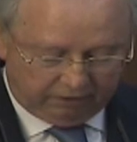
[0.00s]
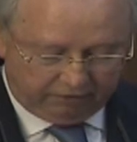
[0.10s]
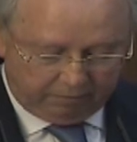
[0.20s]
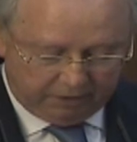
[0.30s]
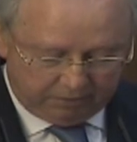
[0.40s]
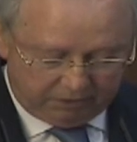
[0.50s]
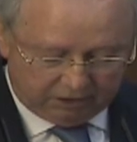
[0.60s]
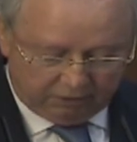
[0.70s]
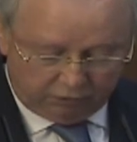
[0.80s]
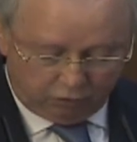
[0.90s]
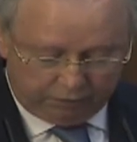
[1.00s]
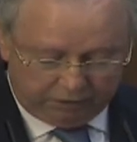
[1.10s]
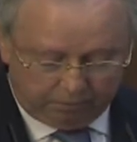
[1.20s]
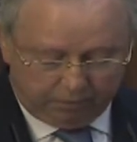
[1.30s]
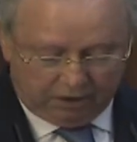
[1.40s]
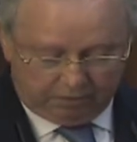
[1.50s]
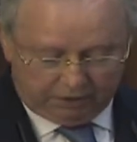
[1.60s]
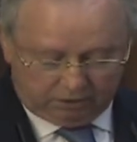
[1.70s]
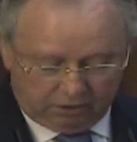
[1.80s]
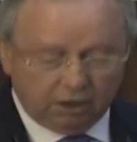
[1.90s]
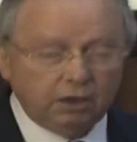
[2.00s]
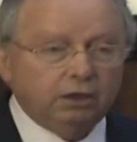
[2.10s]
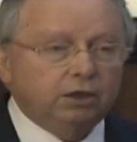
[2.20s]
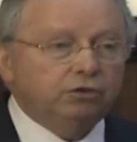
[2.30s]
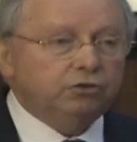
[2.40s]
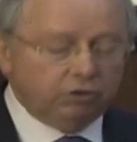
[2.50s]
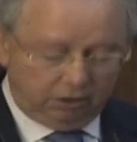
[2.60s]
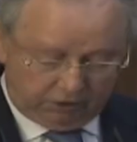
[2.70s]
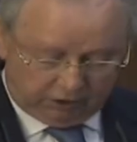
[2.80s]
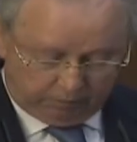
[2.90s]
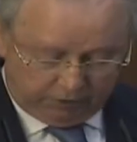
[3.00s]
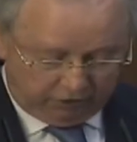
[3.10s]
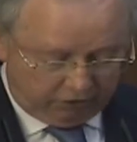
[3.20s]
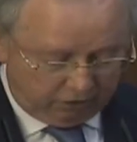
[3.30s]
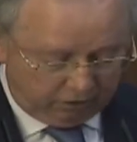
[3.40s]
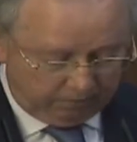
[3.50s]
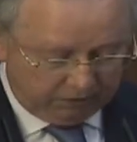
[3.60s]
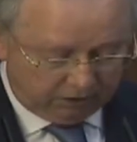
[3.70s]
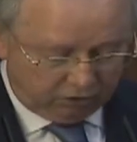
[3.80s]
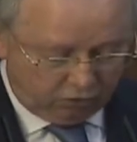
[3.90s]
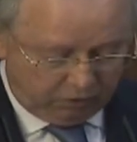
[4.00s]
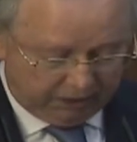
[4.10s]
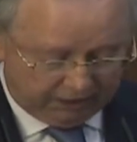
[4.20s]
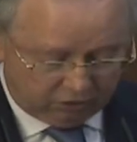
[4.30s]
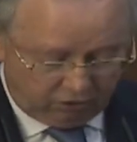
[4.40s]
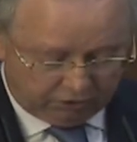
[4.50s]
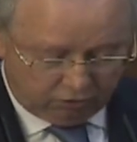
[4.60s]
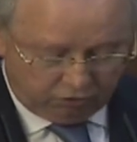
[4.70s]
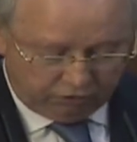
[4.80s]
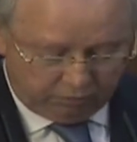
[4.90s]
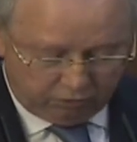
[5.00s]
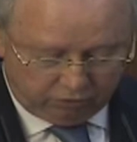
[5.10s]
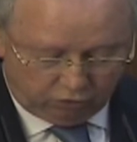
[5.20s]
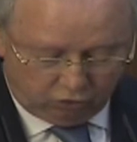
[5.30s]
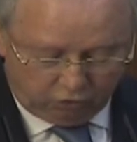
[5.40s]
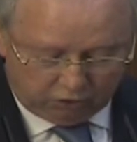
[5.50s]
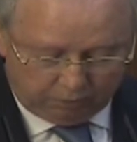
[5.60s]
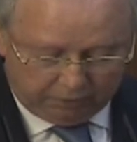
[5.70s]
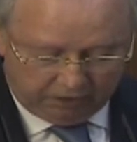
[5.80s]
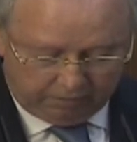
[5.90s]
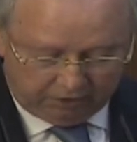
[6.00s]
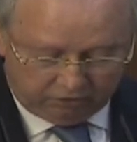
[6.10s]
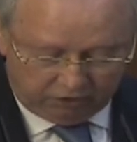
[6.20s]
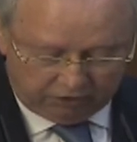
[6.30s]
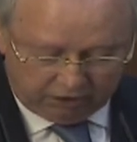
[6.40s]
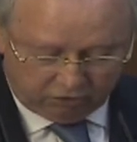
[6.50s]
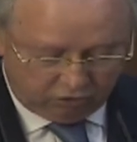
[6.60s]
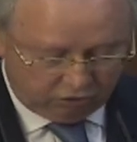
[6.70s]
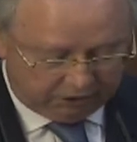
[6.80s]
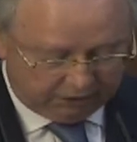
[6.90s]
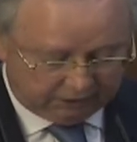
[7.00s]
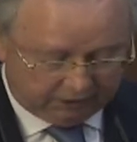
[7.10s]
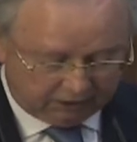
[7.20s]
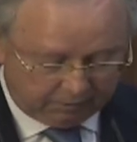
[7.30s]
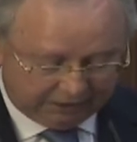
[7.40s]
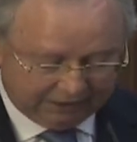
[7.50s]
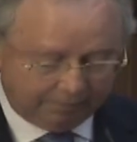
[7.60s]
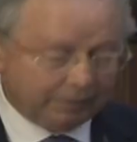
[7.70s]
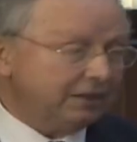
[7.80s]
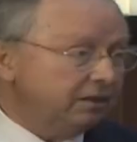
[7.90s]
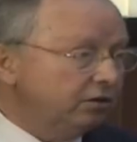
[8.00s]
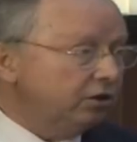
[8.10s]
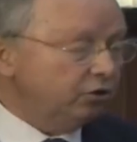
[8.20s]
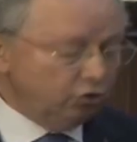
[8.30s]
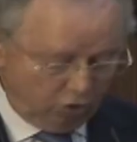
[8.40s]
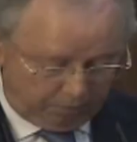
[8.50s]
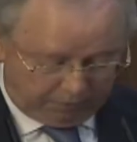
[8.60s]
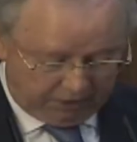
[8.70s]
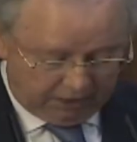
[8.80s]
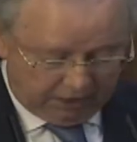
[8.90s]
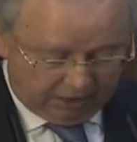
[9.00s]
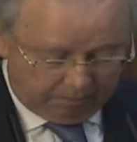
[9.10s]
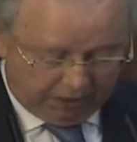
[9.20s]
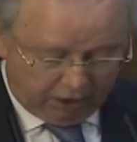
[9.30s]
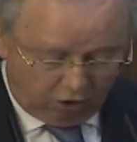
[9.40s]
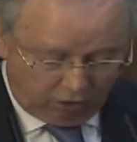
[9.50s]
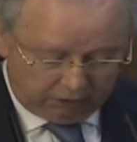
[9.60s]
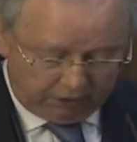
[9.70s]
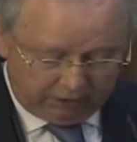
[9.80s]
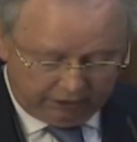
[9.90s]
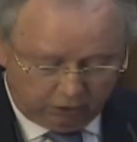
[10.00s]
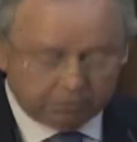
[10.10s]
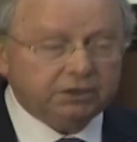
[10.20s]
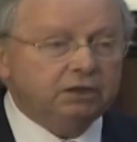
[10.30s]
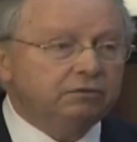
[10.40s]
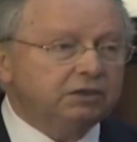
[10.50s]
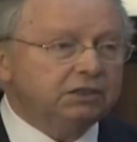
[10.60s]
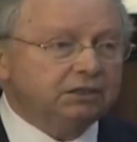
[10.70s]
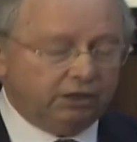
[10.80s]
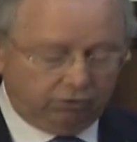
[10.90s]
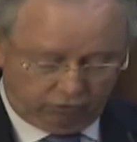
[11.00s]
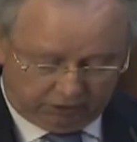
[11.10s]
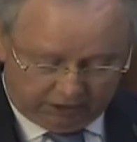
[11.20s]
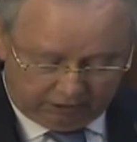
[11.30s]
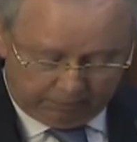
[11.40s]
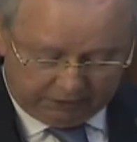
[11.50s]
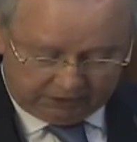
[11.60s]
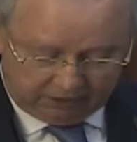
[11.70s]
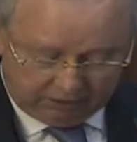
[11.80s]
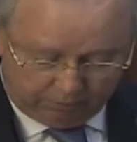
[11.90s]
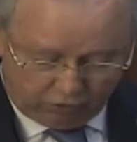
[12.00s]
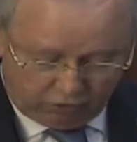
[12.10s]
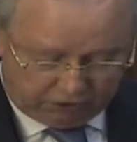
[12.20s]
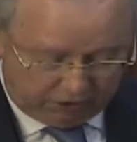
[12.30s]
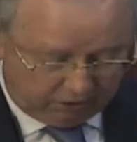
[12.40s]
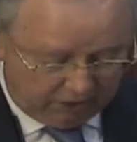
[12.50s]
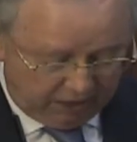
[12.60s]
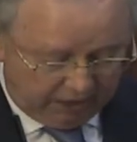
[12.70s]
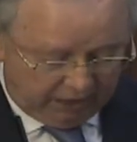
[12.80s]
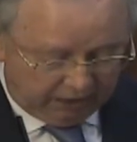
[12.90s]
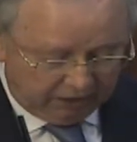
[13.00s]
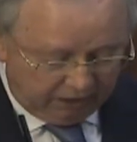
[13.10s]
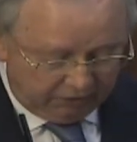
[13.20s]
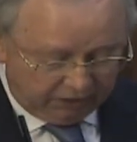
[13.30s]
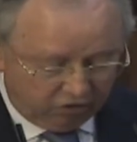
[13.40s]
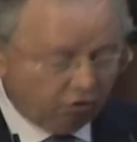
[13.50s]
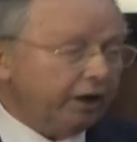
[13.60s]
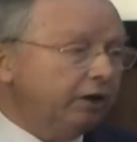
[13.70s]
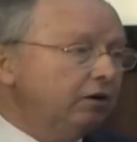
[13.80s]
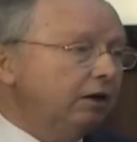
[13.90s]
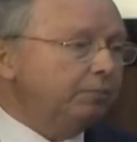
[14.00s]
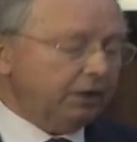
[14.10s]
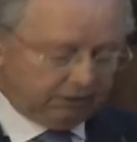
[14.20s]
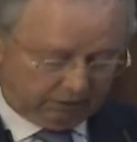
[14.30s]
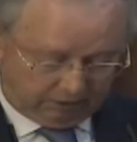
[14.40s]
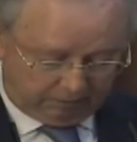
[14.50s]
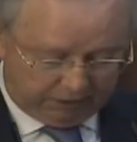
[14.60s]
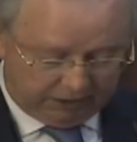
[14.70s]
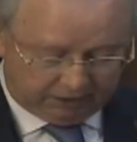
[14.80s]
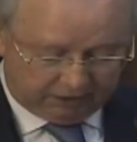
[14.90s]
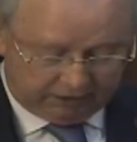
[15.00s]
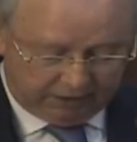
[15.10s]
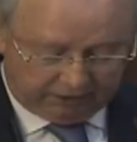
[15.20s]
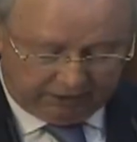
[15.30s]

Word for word: of members of the European Parliament. During this period, STOA has also contributed towards parliamentary technology assessment capacity in Europe by holding an observer status at PACITA project and having a regular pres presence at